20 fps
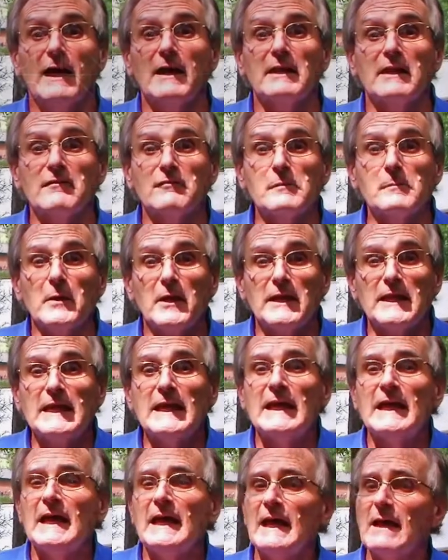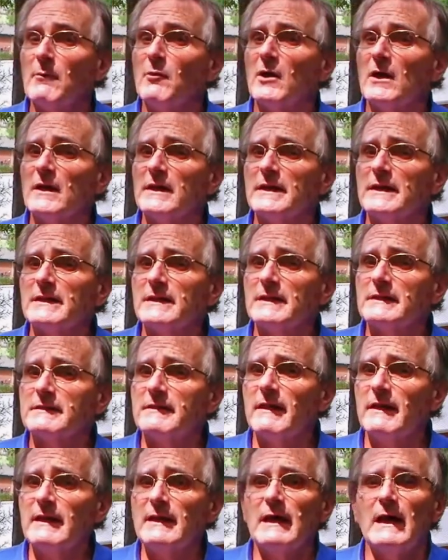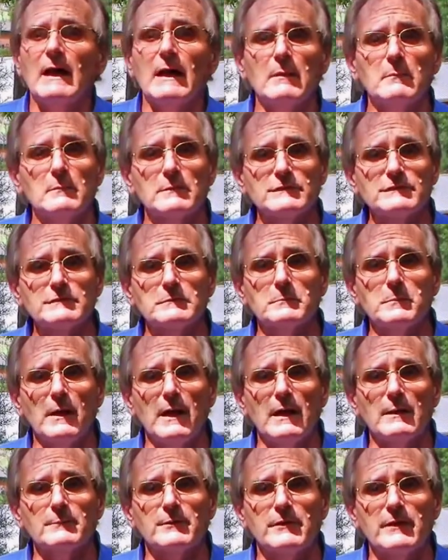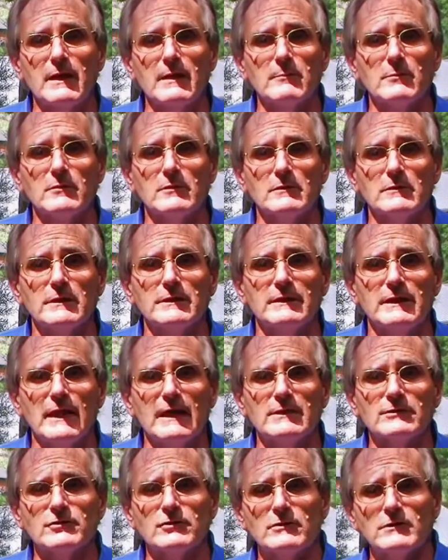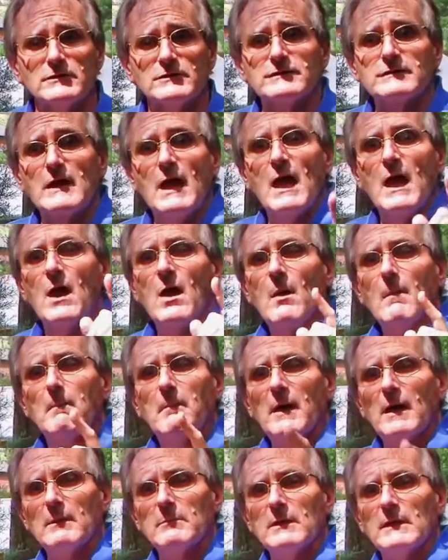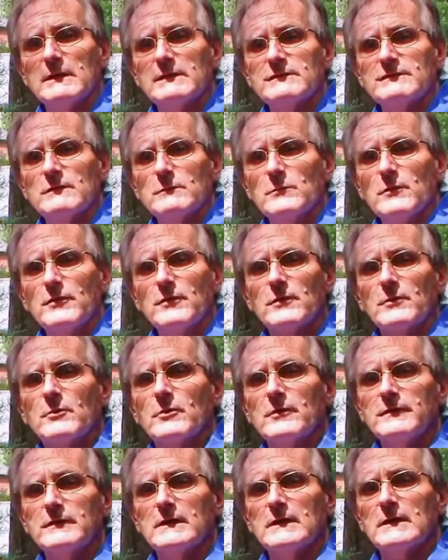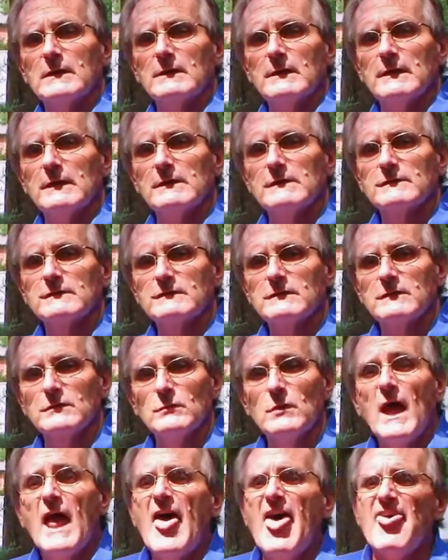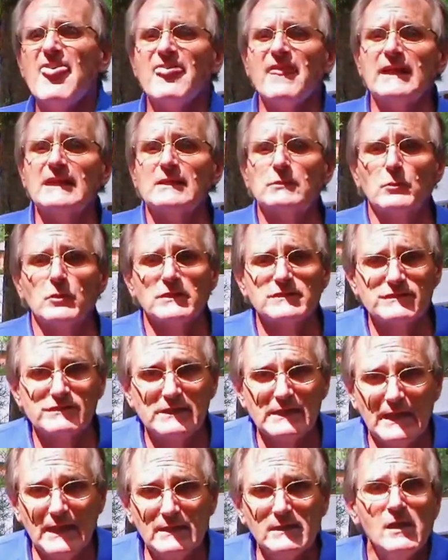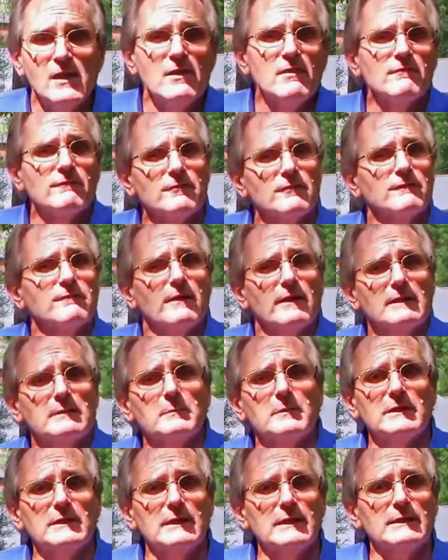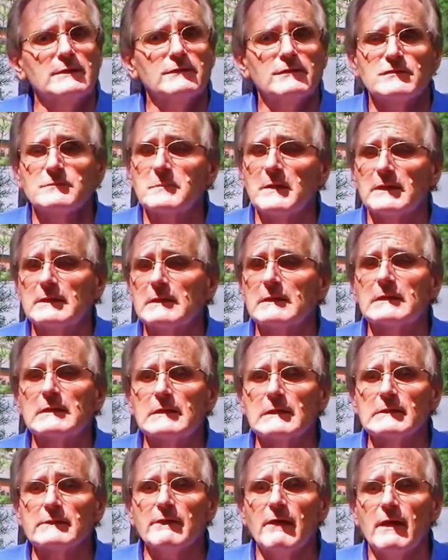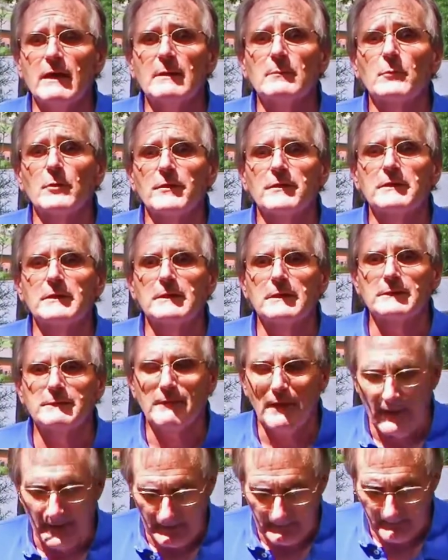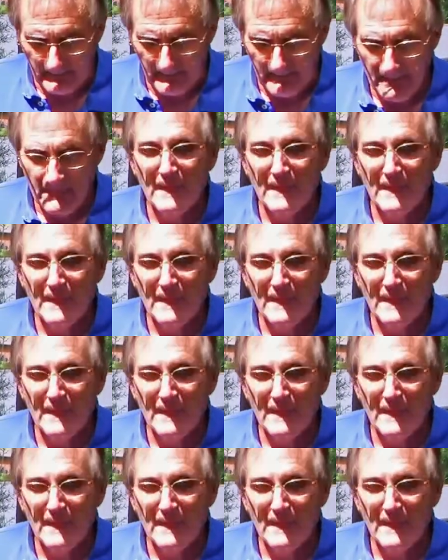Howdy, everybody. How are you today? I'm Mr. Bob, your neighborhood naturalist, Bob Langston with the North Carolina Zoo. Thank you once again for inviting me in to spend a little time with you today.